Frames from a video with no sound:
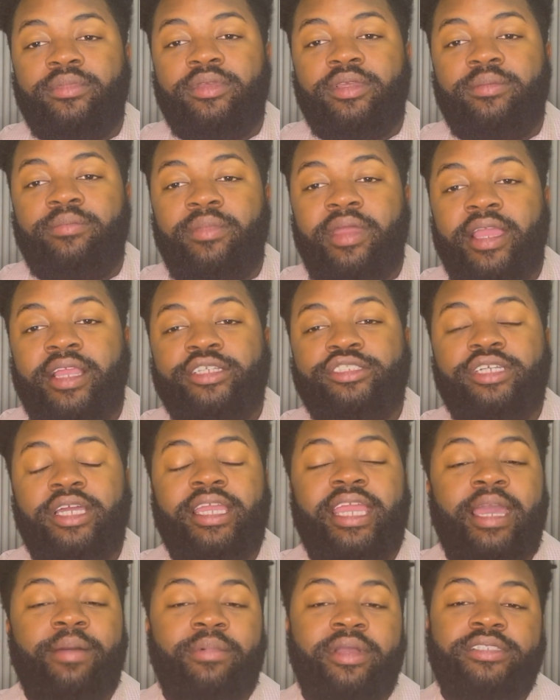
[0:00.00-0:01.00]
making sure I
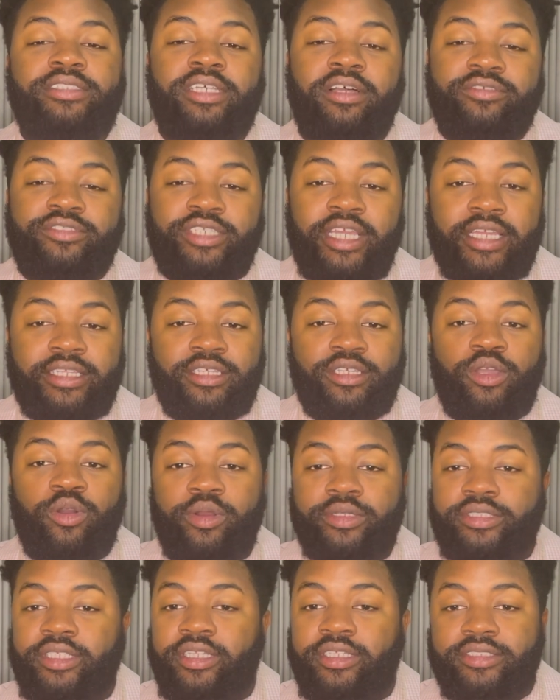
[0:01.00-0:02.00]
get myself checked and going
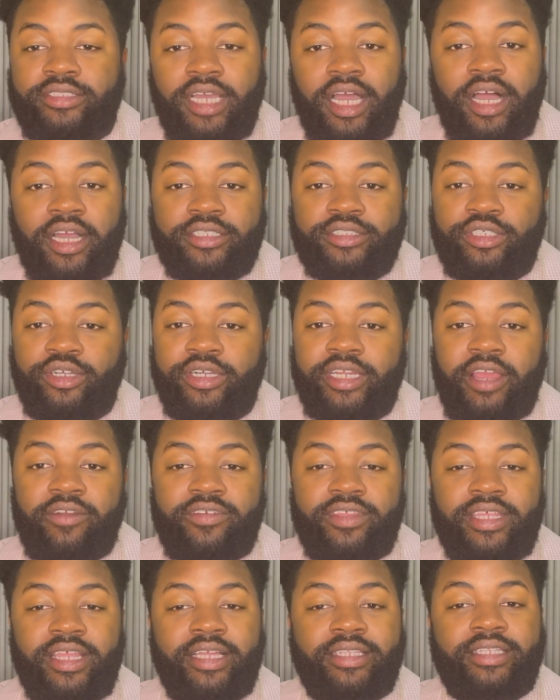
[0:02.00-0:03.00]
to the doctor and
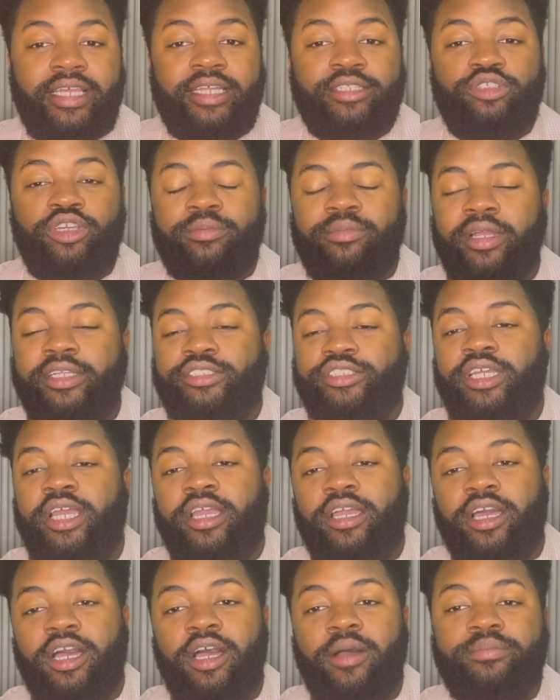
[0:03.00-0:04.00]
everything like that, doing my
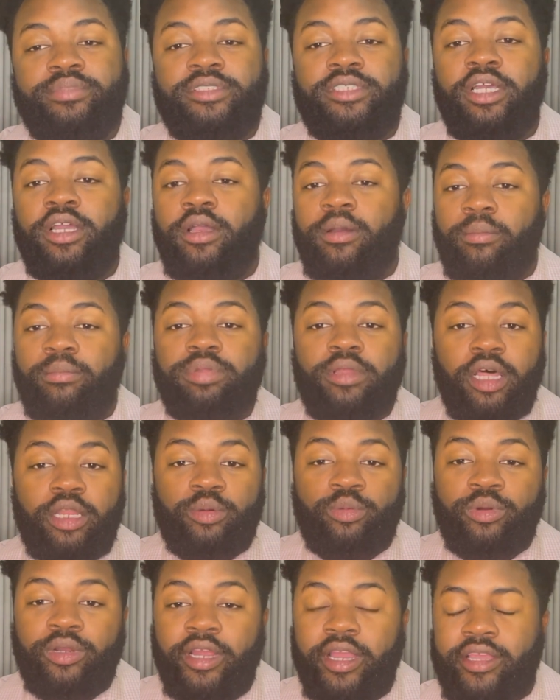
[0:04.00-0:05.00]
checkups, blood
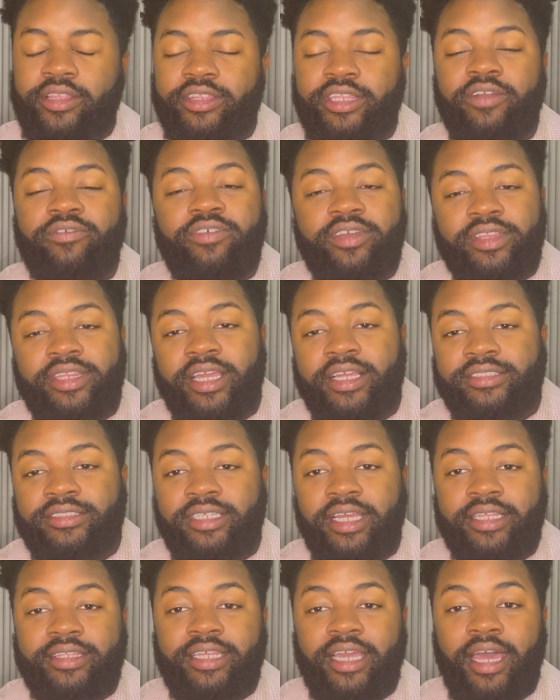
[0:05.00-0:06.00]
work, different things
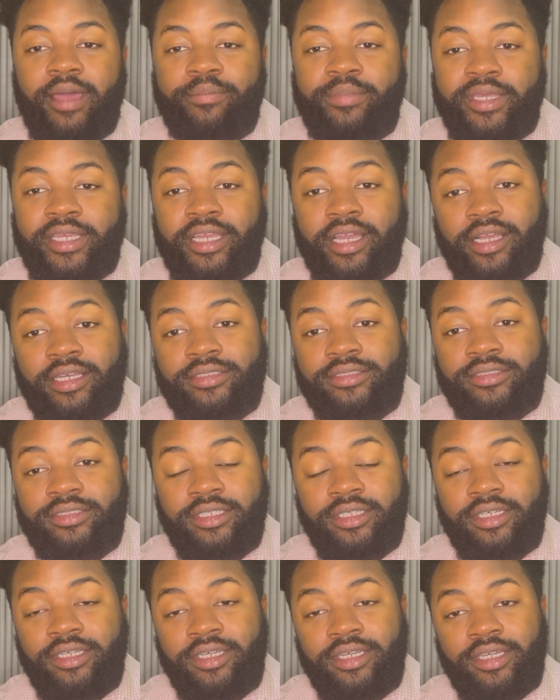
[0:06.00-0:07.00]
like that. Because,
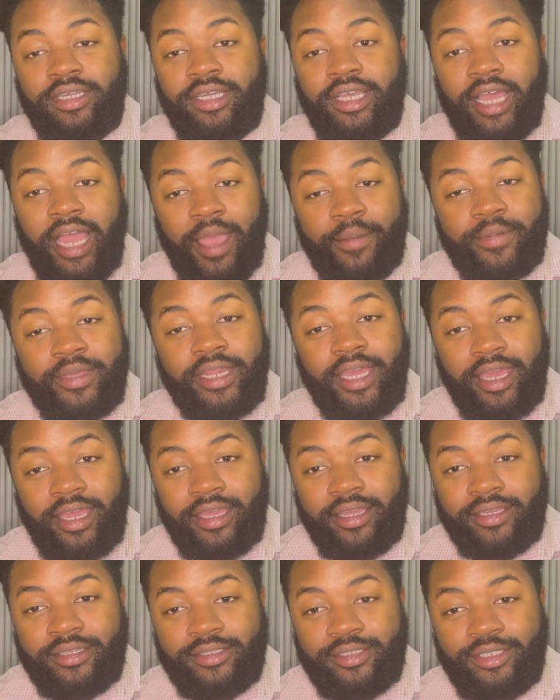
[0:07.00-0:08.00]
hey,
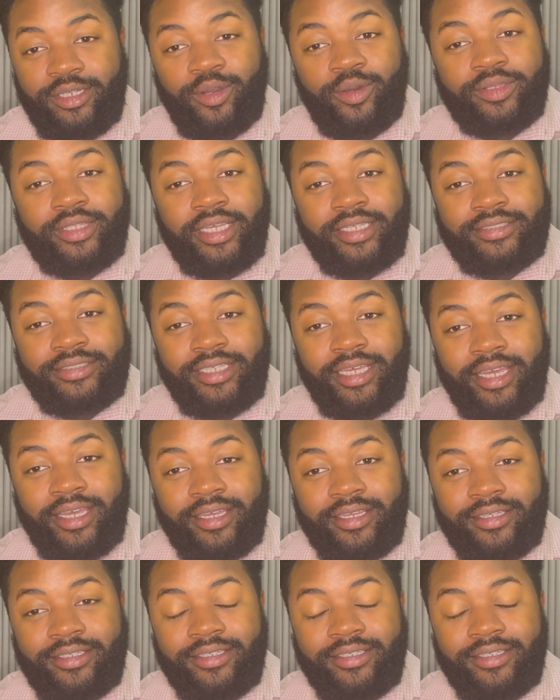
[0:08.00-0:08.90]
you know what they say?